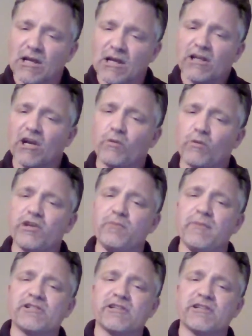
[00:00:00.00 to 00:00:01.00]
when you
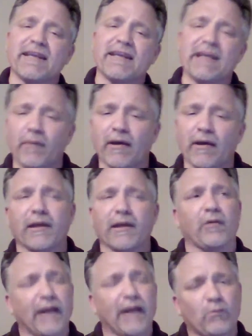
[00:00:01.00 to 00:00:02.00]
mention MLM
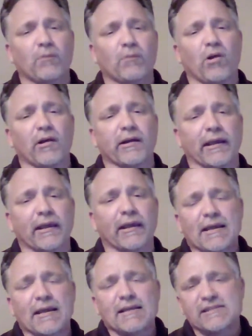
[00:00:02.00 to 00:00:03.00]
or network marketing,
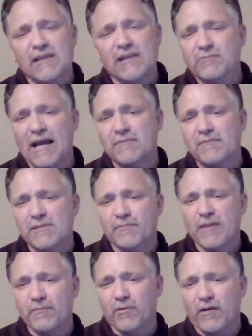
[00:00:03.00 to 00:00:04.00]
sometimes
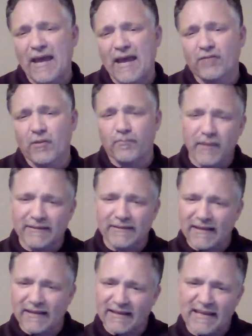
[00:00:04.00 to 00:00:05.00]
people have a bent
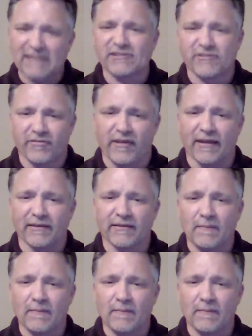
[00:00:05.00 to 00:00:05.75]
against that.